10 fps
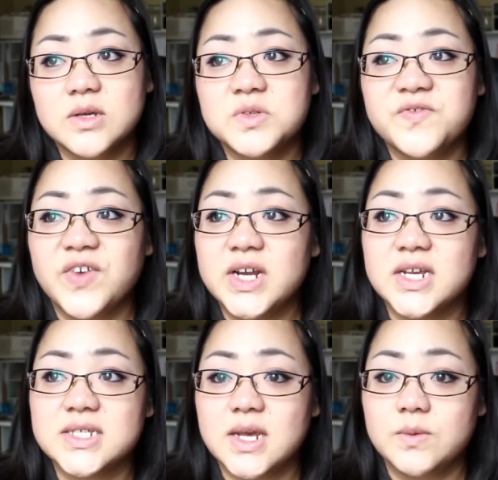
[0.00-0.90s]
It was funny
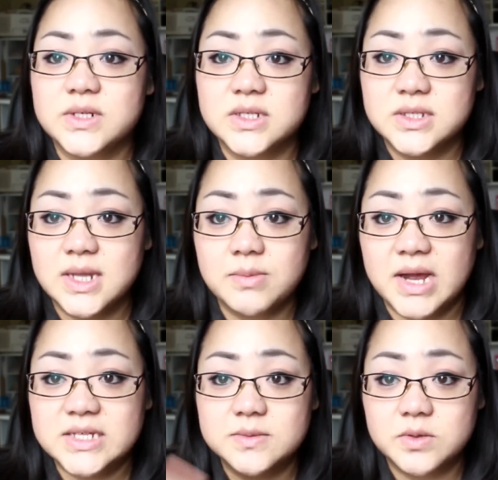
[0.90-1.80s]
because I went to the same
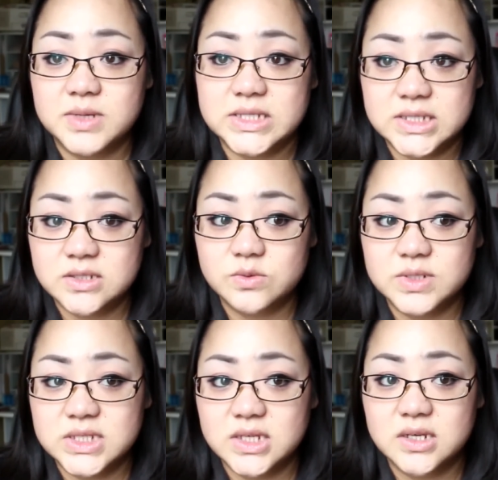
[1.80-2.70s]
hospital my sister
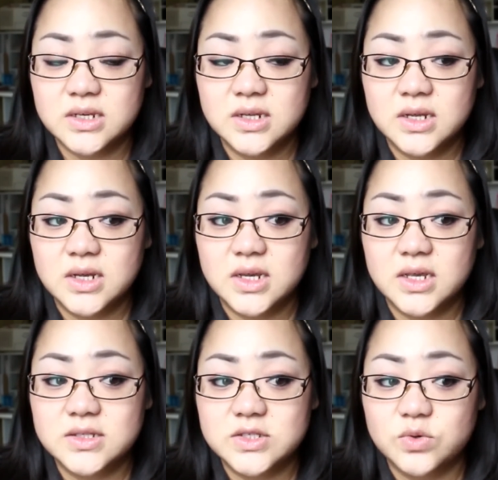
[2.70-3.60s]
was in,
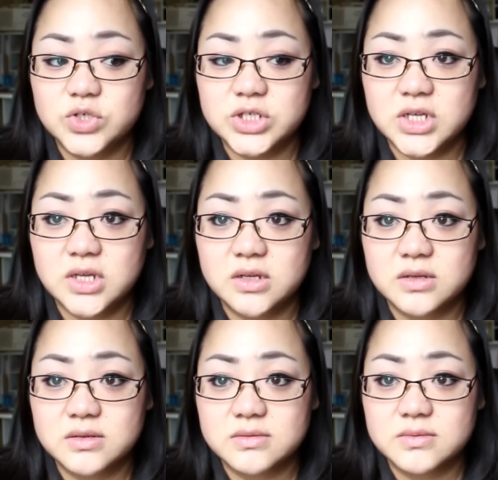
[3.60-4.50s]
and so
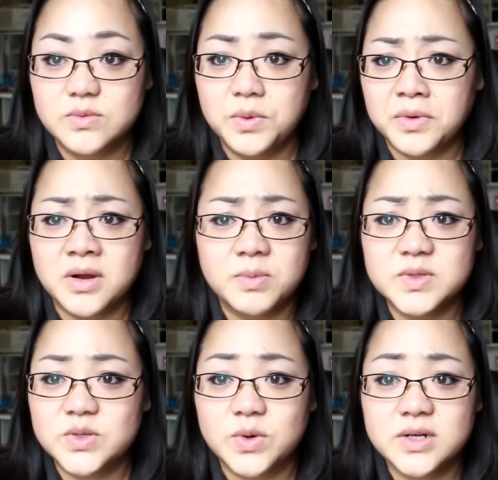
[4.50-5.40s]
we were a
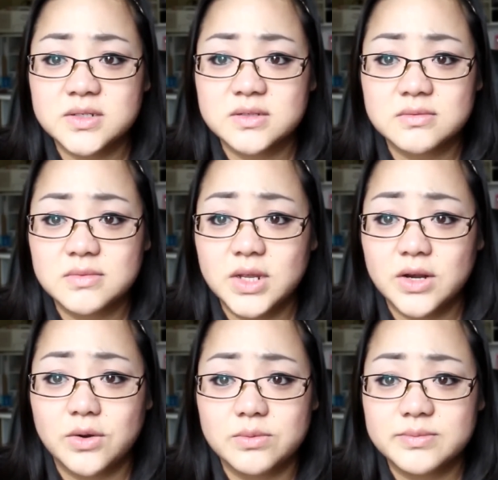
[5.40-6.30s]
couple doors, you
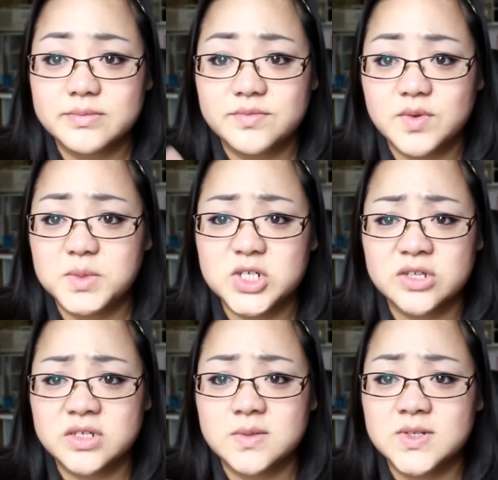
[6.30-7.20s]
know, from each
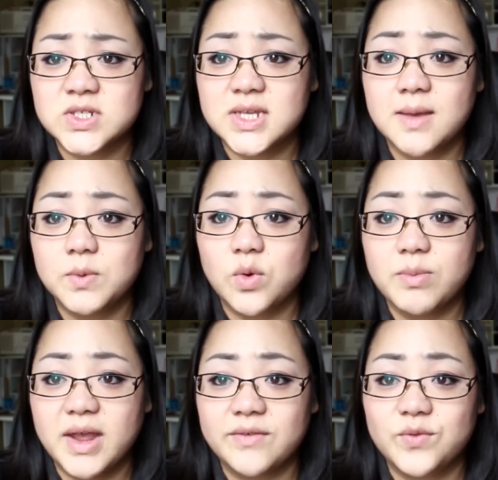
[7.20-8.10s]
other, so we just kept going
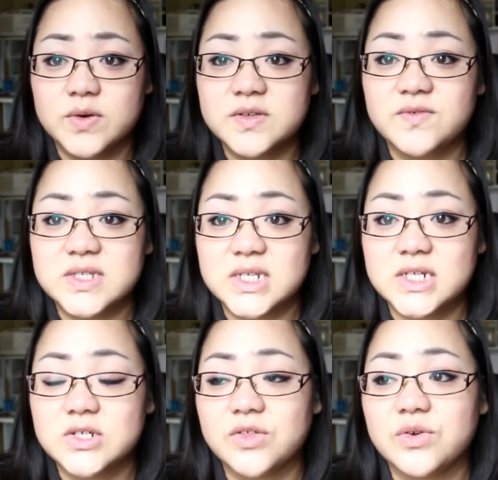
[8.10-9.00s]
back and forth to visit
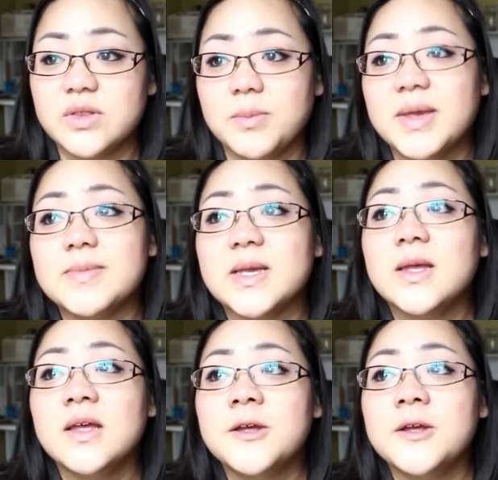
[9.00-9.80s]
each other and the baby.